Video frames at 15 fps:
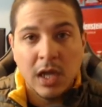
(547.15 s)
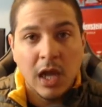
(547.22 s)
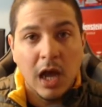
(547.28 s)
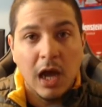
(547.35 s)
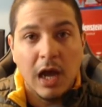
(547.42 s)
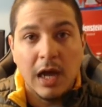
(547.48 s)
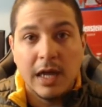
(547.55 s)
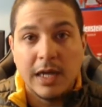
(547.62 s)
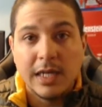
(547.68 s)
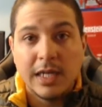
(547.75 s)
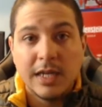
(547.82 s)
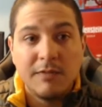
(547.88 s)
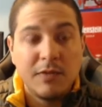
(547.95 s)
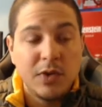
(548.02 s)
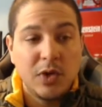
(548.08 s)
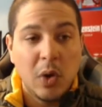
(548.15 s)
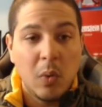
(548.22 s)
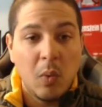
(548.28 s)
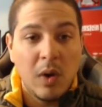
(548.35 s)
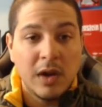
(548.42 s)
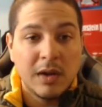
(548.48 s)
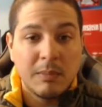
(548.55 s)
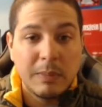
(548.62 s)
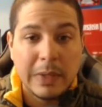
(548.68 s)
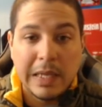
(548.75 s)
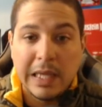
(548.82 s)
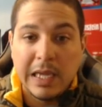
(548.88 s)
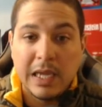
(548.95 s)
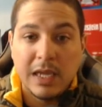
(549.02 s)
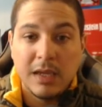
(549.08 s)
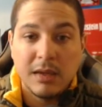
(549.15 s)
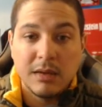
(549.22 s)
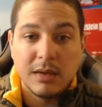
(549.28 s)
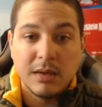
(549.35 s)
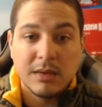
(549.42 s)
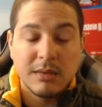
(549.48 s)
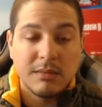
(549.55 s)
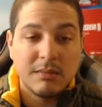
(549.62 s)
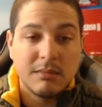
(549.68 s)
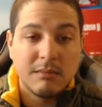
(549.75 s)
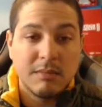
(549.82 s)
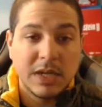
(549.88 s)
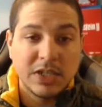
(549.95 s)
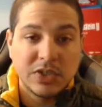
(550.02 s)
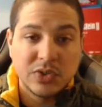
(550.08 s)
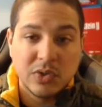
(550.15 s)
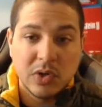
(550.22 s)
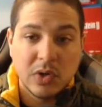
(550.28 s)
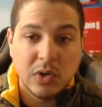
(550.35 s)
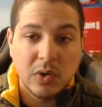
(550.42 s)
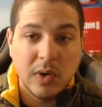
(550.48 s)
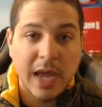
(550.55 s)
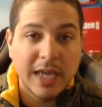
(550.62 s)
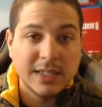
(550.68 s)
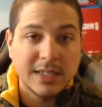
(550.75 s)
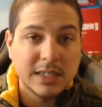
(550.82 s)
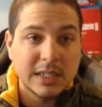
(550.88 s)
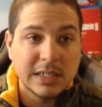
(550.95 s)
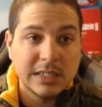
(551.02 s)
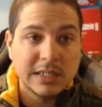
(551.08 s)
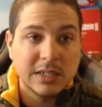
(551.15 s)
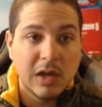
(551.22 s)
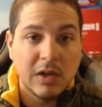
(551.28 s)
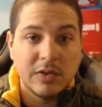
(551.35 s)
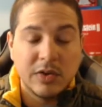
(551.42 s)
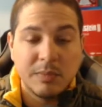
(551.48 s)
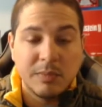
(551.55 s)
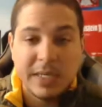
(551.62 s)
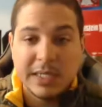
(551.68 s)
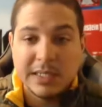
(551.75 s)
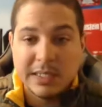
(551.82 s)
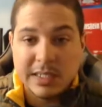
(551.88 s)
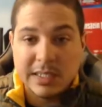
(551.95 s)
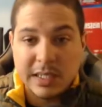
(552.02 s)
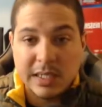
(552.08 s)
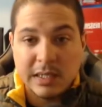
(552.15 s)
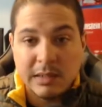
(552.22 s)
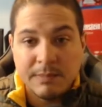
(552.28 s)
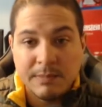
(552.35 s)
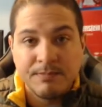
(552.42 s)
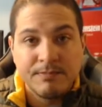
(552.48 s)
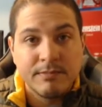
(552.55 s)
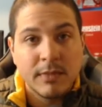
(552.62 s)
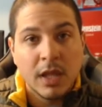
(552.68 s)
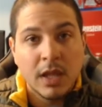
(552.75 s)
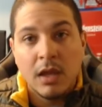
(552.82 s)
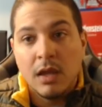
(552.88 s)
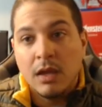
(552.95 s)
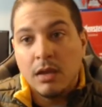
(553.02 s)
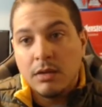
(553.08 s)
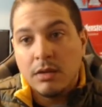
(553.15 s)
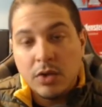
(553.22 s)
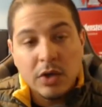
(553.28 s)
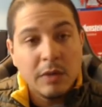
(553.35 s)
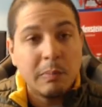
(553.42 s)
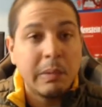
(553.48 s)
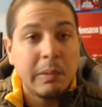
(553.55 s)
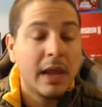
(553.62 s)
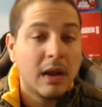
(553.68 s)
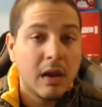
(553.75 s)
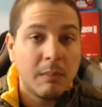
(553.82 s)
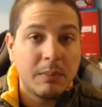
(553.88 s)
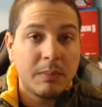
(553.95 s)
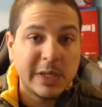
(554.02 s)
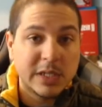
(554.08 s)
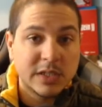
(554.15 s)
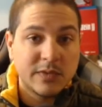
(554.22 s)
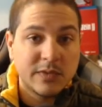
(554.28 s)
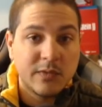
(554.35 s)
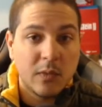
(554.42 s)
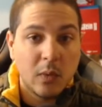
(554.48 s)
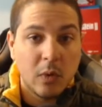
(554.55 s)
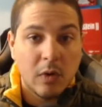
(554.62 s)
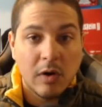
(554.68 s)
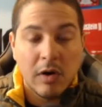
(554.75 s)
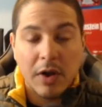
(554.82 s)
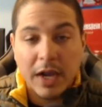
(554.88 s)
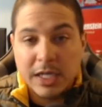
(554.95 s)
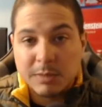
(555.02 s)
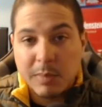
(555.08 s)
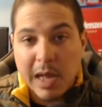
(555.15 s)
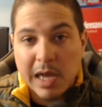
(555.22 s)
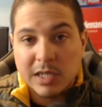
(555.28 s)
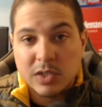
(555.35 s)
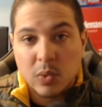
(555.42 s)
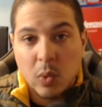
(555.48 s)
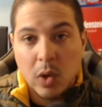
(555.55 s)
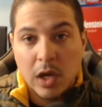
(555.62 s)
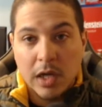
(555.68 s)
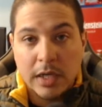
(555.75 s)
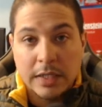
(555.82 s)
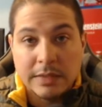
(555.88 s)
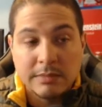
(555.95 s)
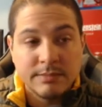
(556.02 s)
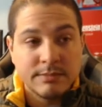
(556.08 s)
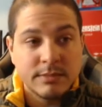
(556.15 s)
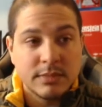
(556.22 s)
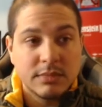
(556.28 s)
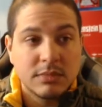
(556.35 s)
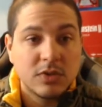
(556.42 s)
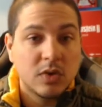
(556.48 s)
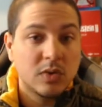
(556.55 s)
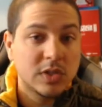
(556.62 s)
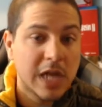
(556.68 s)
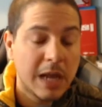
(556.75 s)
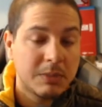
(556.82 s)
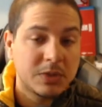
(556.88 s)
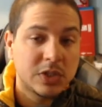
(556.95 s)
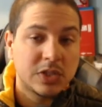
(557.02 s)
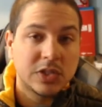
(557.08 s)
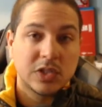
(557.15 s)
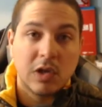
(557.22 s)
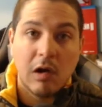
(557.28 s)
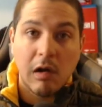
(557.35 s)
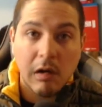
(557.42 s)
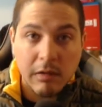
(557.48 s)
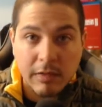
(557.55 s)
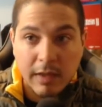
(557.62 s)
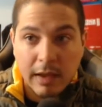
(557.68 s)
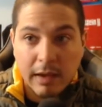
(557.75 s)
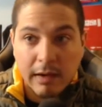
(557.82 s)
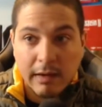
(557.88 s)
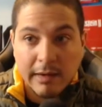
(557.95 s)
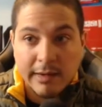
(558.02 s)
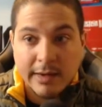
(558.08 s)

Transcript: If you don't want to play Metro Exodus on your PC, you could play it on PS4, Xbox One. Those options are there.